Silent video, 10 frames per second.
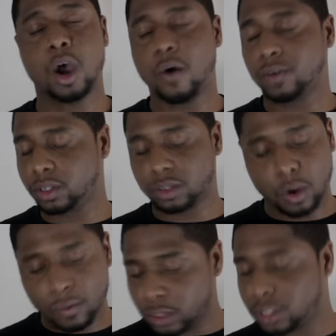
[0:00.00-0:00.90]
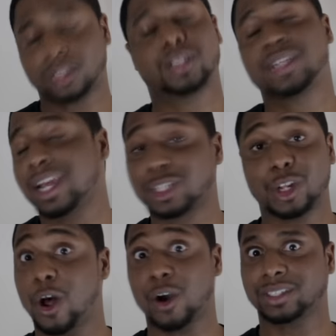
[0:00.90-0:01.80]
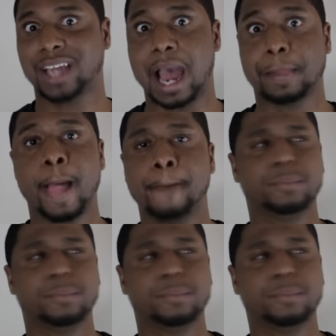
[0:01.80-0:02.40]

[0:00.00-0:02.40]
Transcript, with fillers: over over such a long time.